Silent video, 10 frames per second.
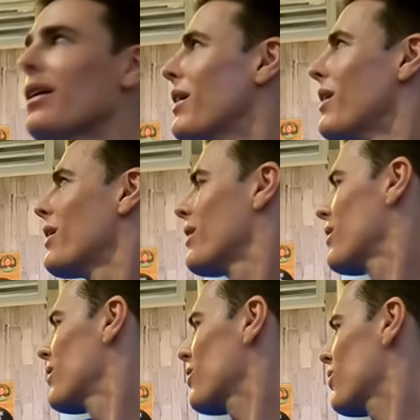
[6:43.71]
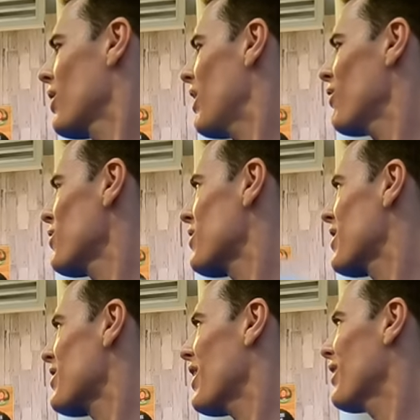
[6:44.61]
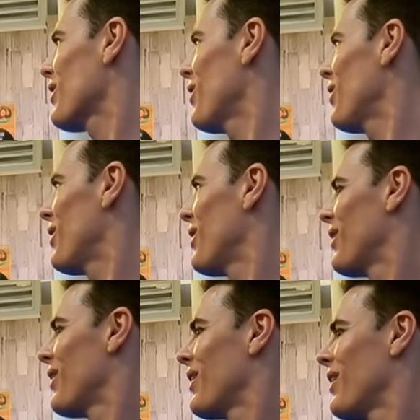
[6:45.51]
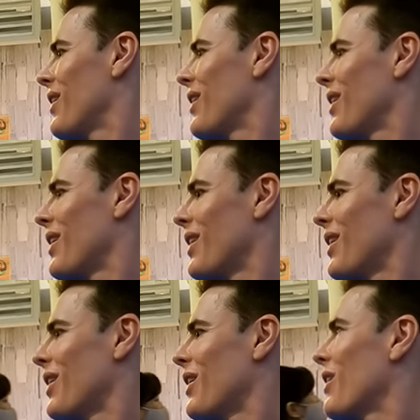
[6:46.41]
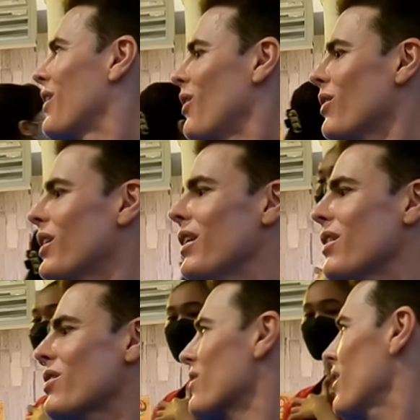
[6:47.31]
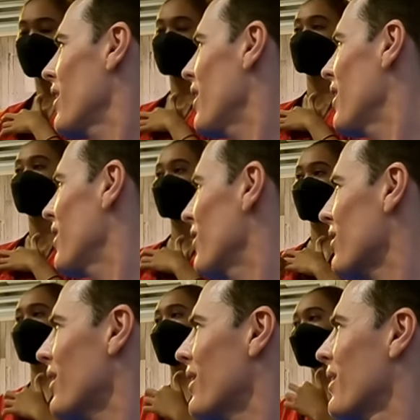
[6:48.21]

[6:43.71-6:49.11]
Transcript: Yeah. You don't have this kind, no? Like, like this. Only this. Only this? Ah, okay.